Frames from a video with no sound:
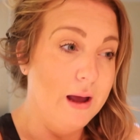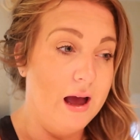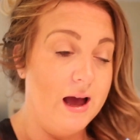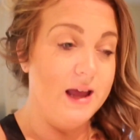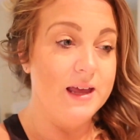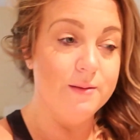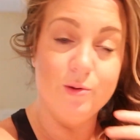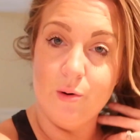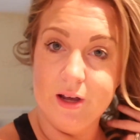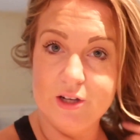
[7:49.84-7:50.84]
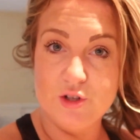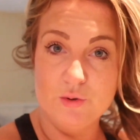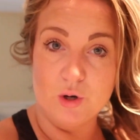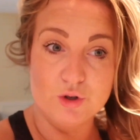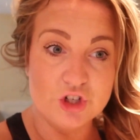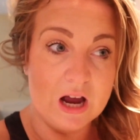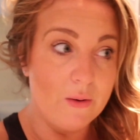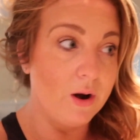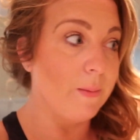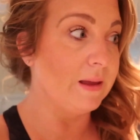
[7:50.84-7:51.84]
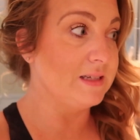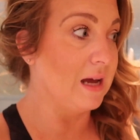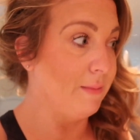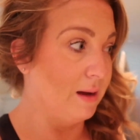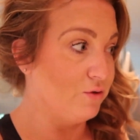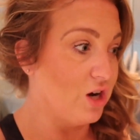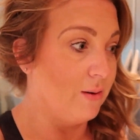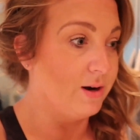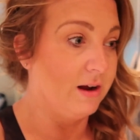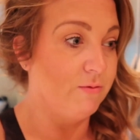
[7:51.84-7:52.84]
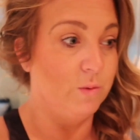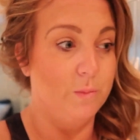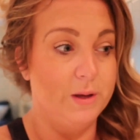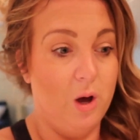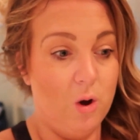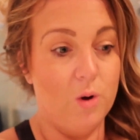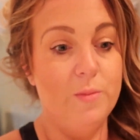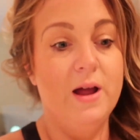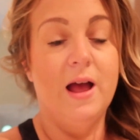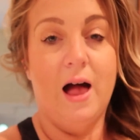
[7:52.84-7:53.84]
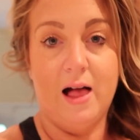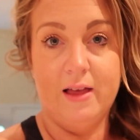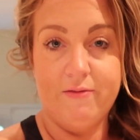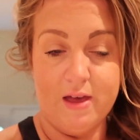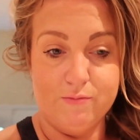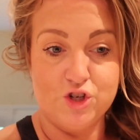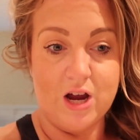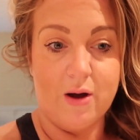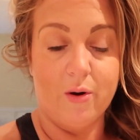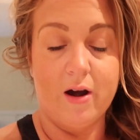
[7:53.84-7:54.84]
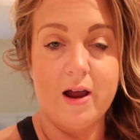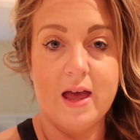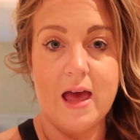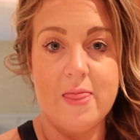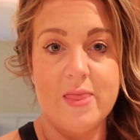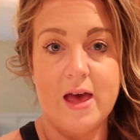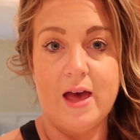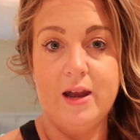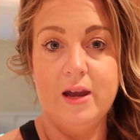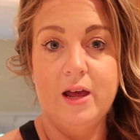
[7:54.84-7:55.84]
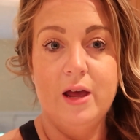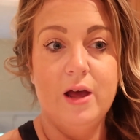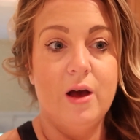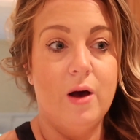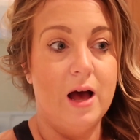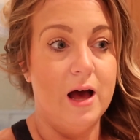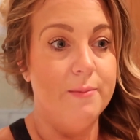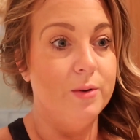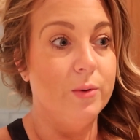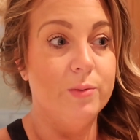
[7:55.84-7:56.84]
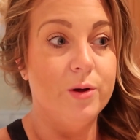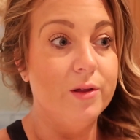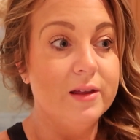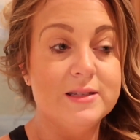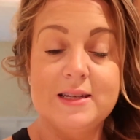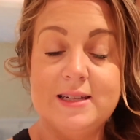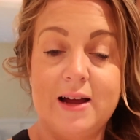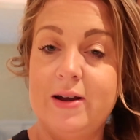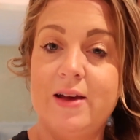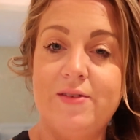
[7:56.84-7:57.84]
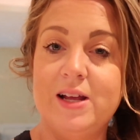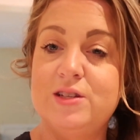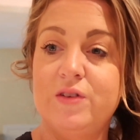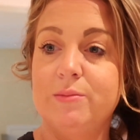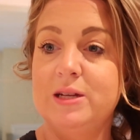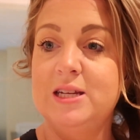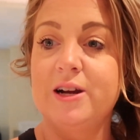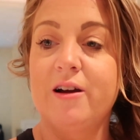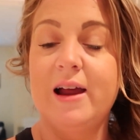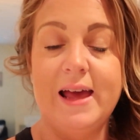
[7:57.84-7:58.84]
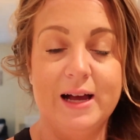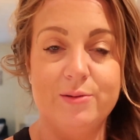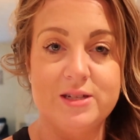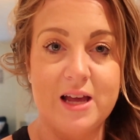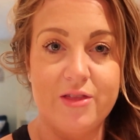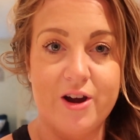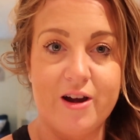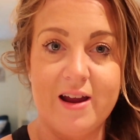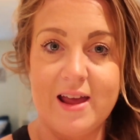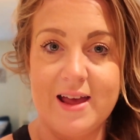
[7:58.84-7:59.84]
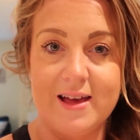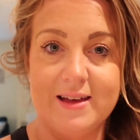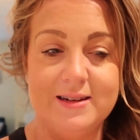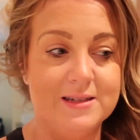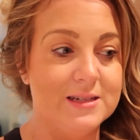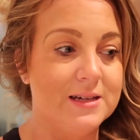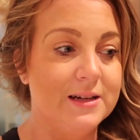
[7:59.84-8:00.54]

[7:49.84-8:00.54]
I am going to go shower. By the time I'm showered, everyone will be home. I'll have them shower, and then we will sit down, have a nice family dinner, hang out together, and